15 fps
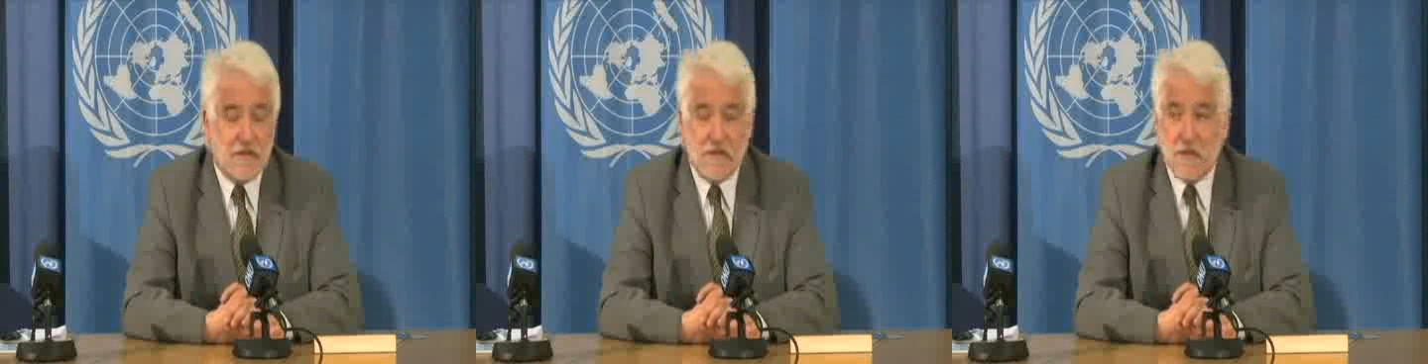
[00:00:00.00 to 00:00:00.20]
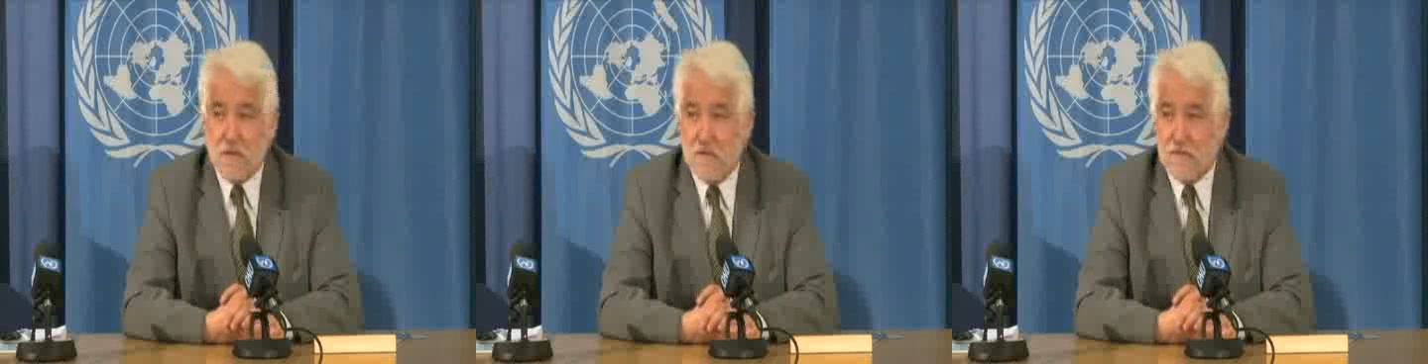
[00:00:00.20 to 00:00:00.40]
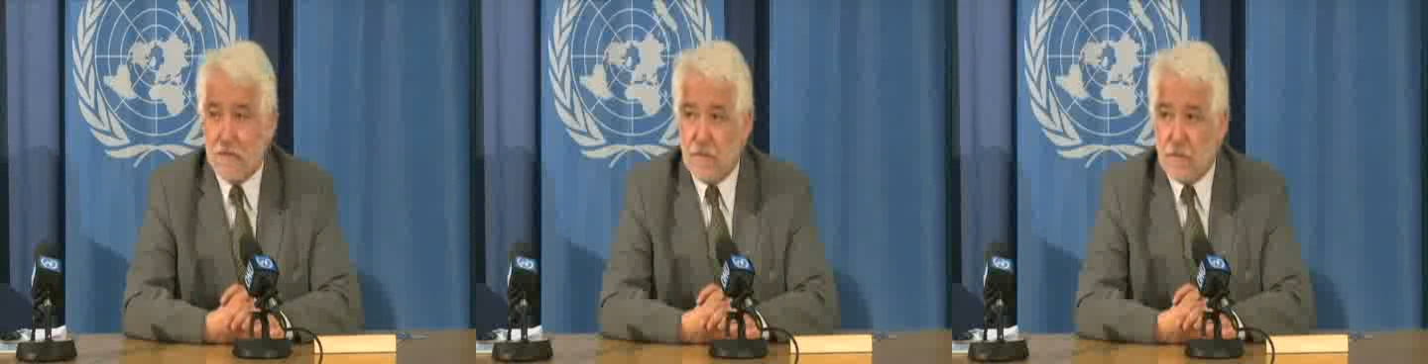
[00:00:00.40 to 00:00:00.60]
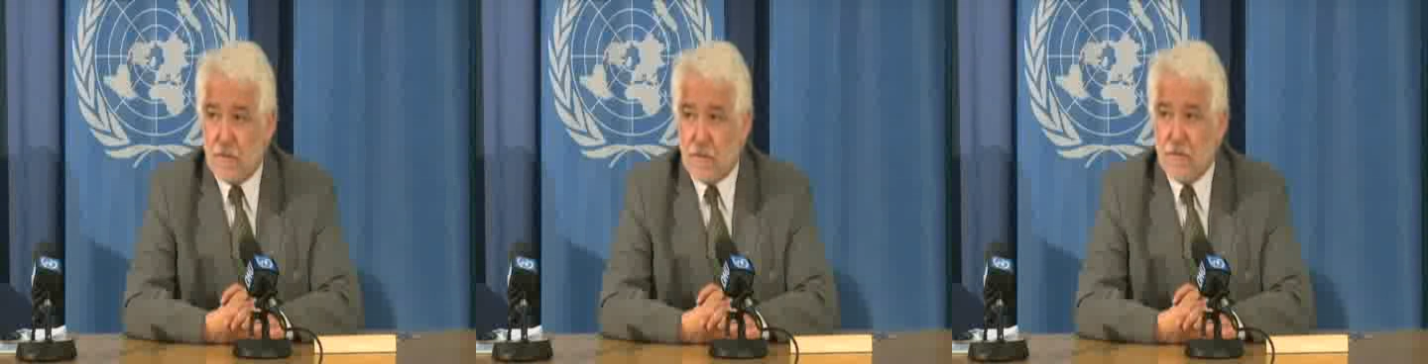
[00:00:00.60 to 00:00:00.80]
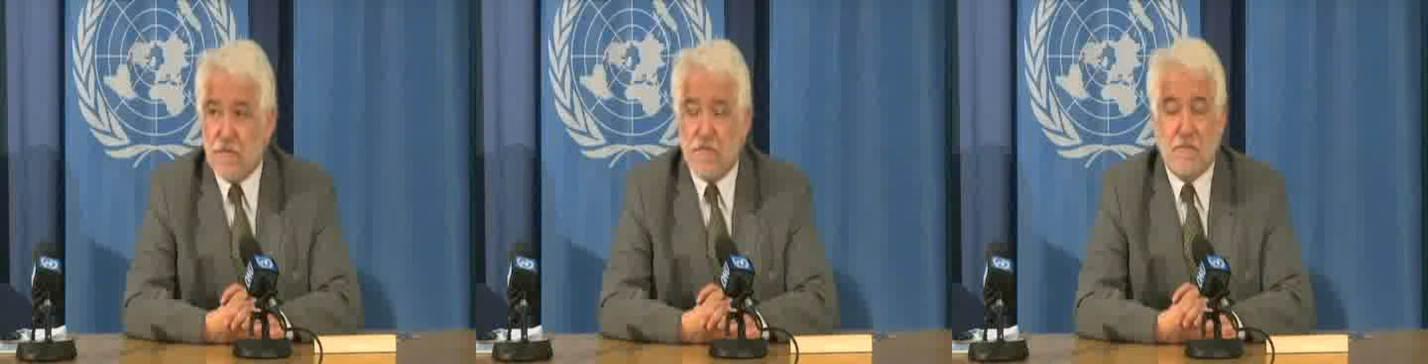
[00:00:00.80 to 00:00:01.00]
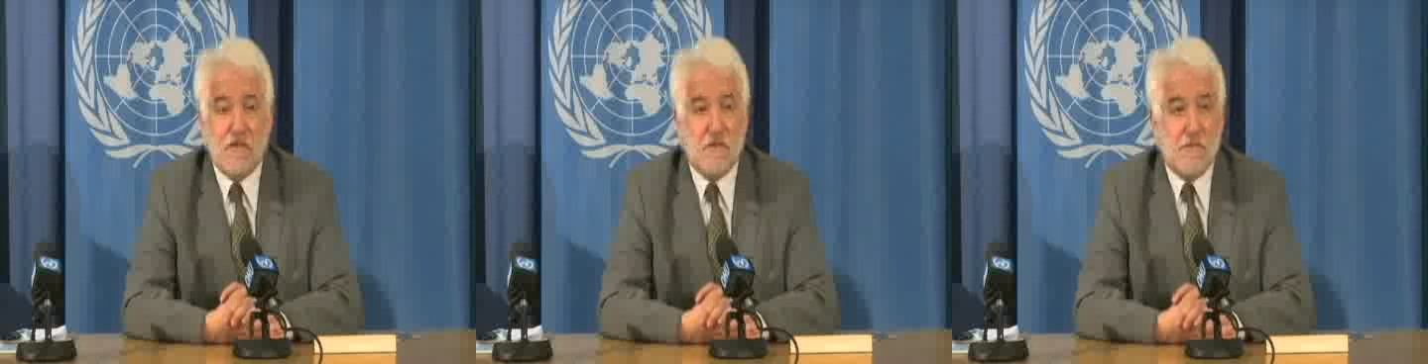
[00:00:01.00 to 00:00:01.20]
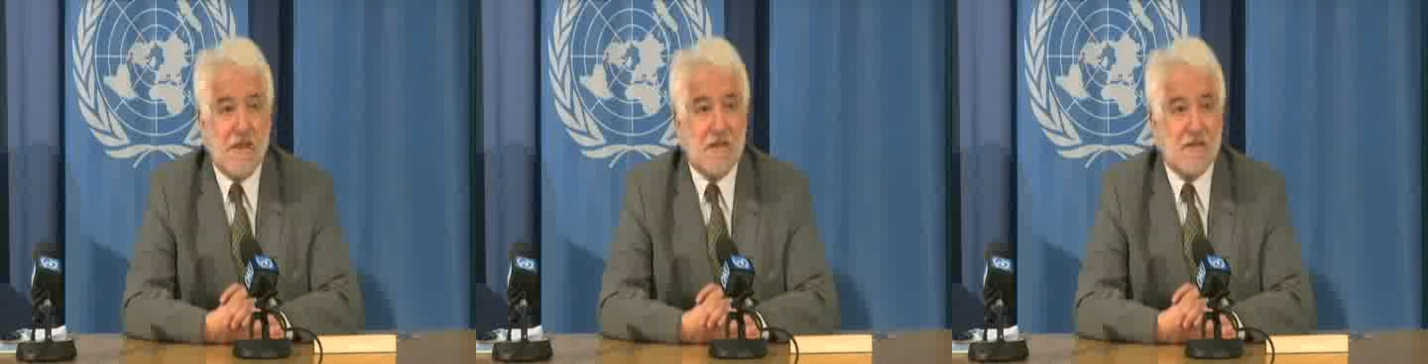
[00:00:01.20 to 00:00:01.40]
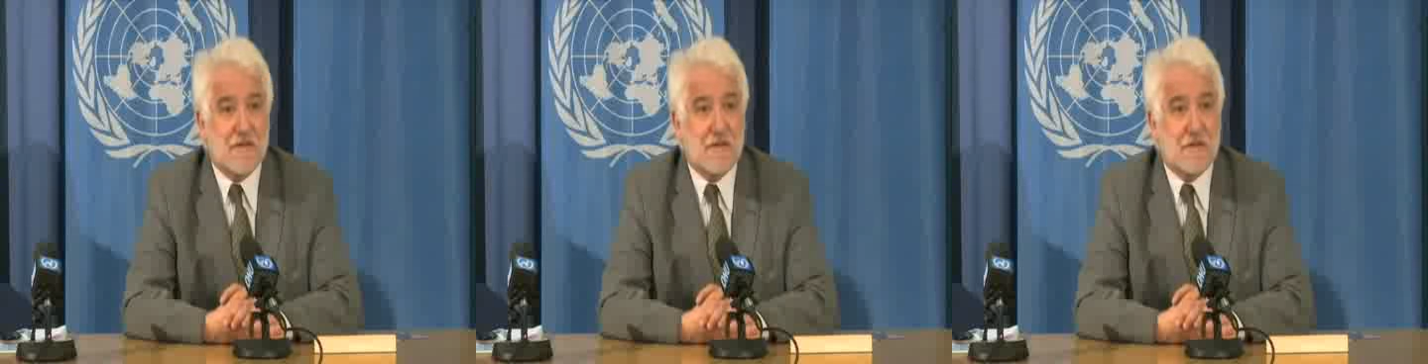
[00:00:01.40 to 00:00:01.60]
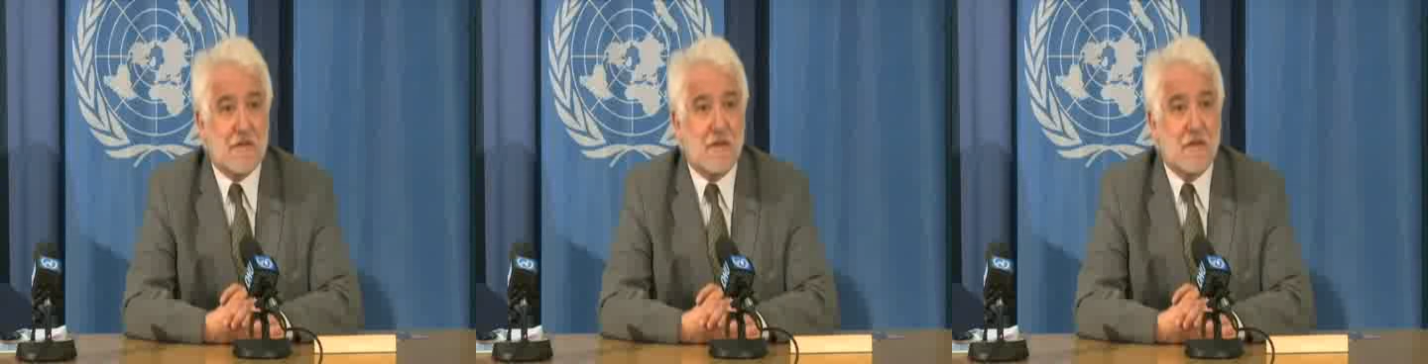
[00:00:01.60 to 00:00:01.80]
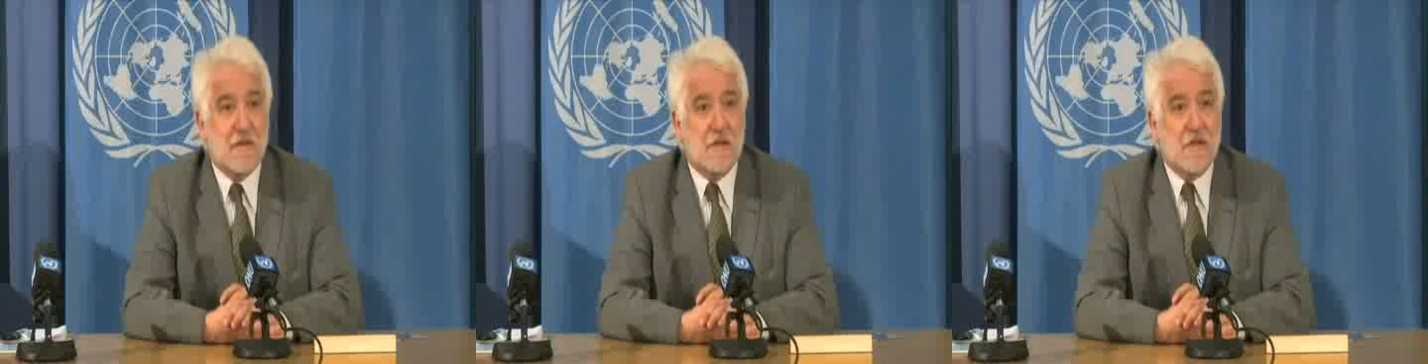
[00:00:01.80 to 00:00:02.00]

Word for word: to a form which makes it